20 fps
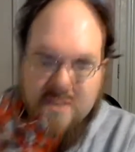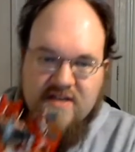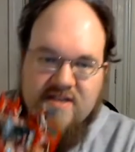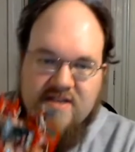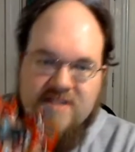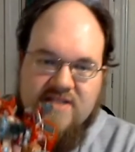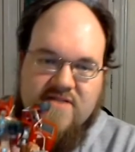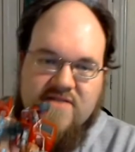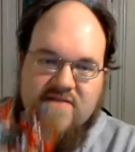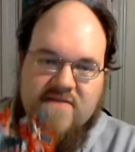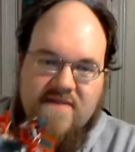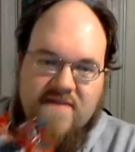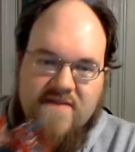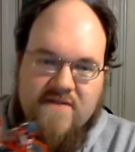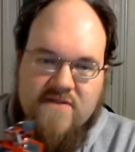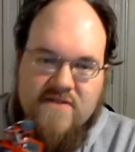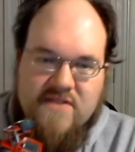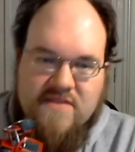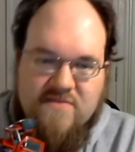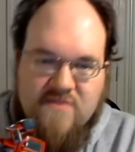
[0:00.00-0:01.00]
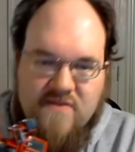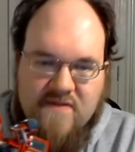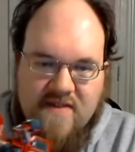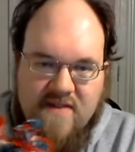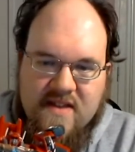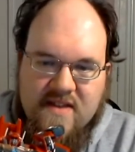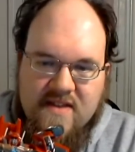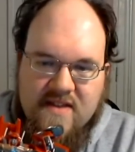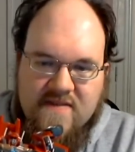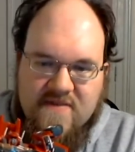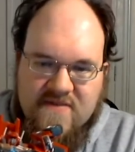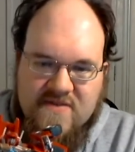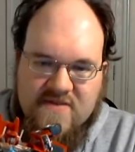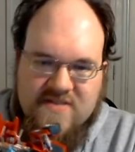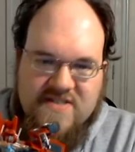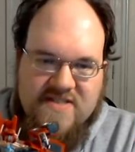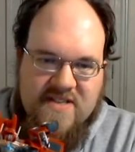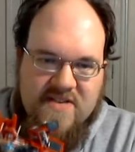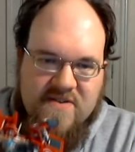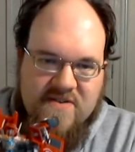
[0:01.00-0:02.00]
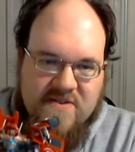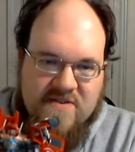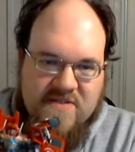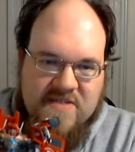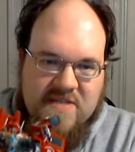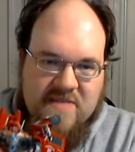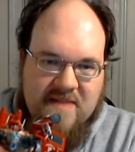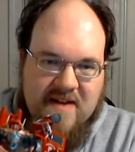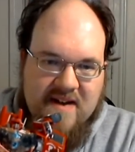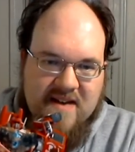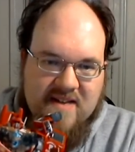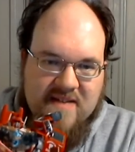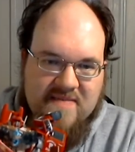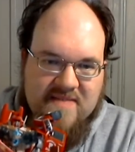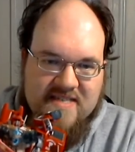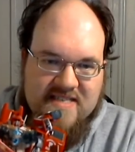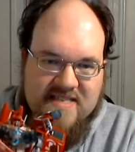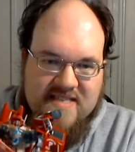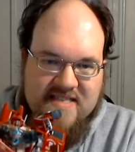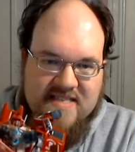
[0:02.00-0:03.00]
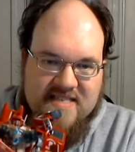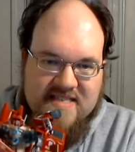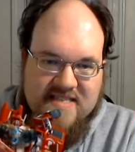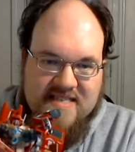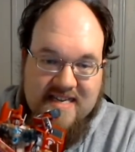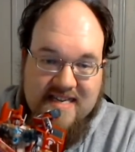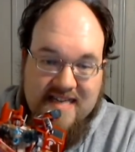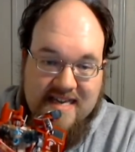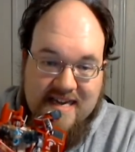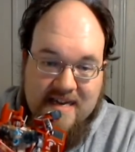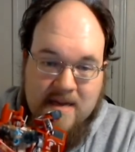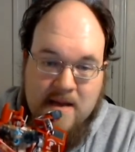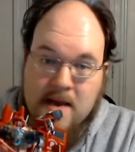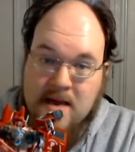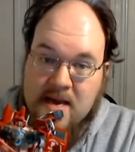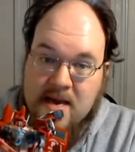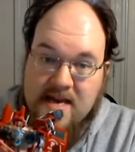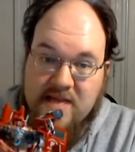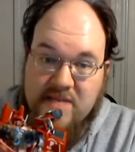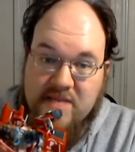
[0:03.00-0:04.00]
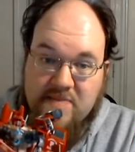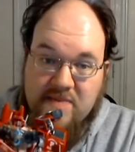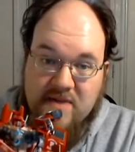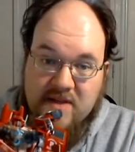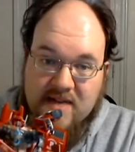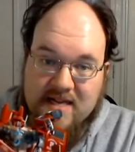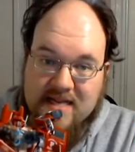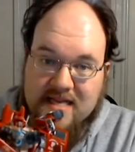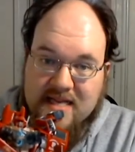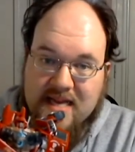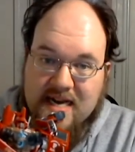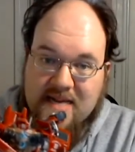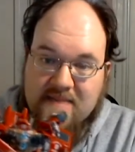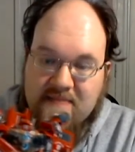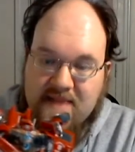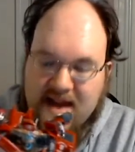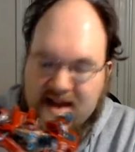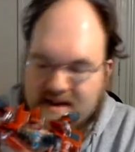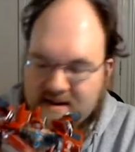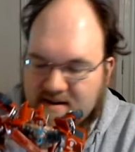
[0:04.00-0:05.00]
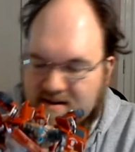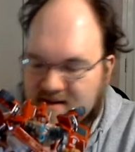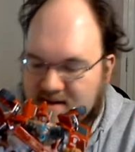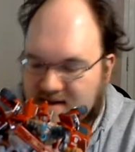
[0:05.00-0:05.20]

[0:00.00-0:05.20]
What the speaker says: He's from the first movie. The first thing you'll notice about him is he's built like a linebacker.